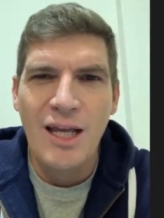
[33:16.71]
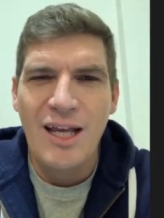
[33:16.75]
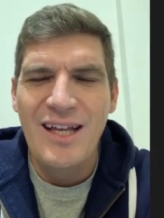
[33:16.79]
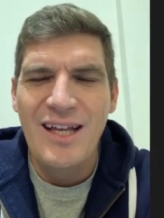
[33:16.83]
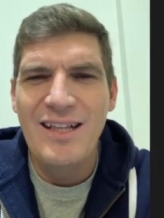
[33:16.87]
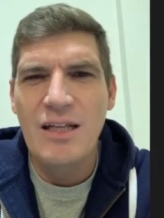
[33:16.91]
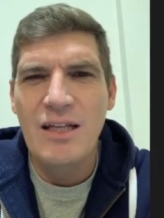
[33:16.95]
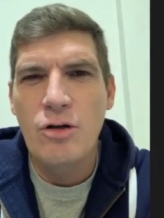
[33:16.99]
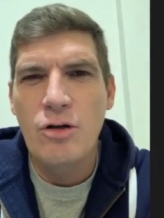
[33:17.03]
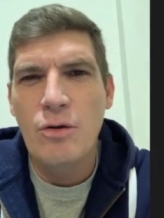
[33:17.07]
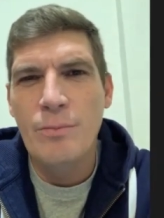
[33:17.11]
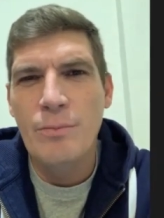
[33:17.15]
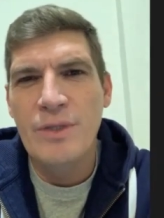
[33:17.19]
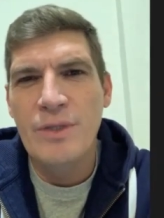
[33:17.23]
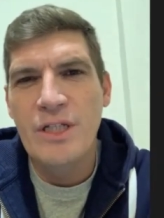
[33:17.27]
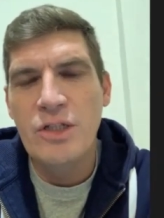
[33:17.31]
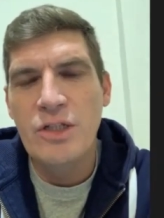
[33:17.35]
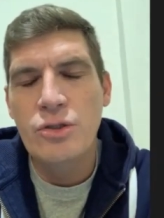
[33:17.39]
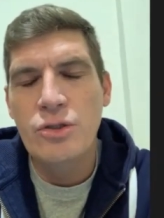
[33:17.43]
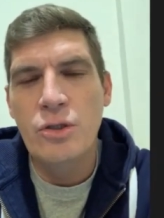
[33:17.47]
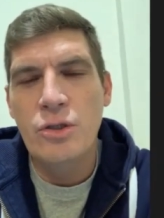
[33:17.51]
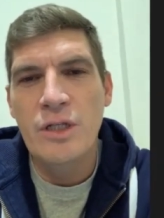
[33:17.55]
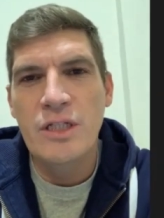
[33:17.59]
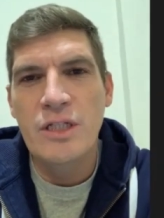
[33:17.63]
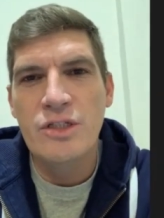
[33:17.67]
The
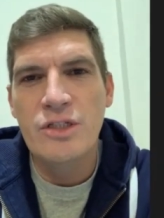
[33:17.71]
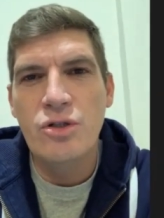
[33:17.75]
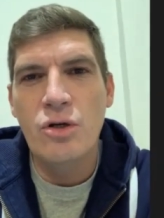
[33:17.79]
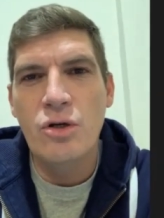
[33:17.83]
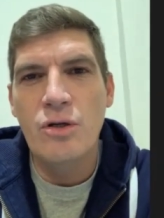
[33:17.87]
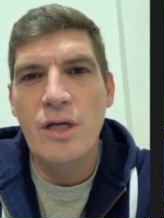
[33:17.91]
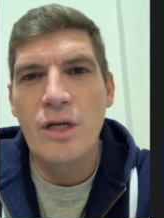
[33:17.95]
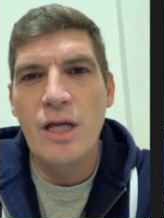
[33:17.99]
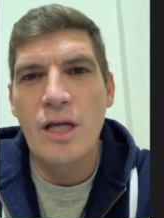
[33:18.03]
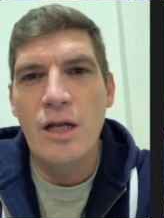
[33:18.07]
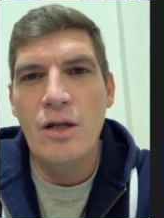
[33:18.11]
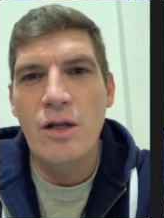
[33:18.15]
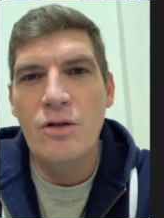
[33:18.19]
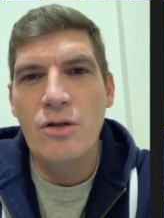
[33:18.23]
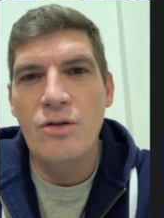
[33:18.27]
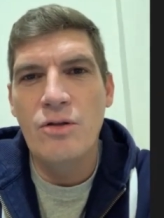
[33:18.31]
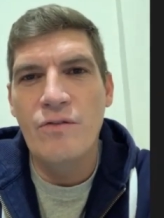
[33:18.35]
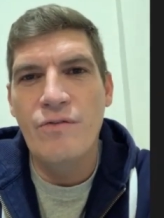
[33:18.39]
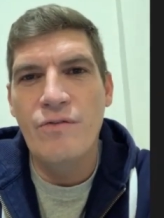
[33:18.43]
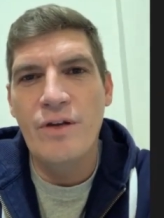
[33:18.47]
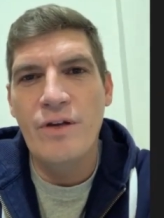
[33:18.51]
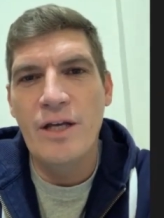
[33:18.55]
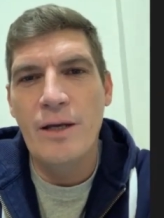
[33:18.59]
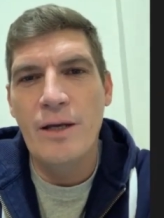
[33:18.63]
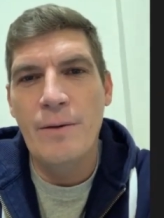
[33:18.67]
competition has got a lot
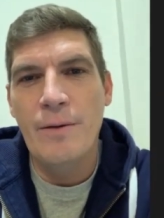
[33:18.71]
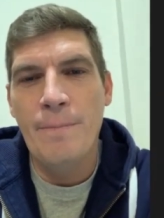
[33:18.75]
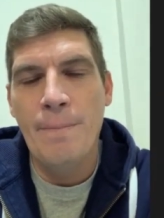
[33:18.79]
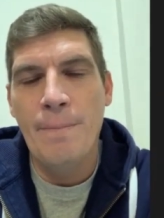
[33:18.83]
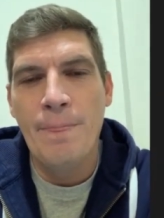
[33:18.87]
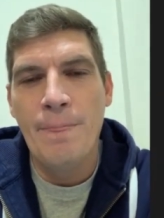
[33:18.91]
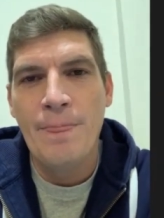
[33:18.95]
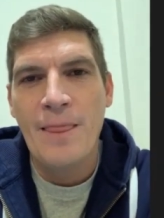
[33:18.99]
of um,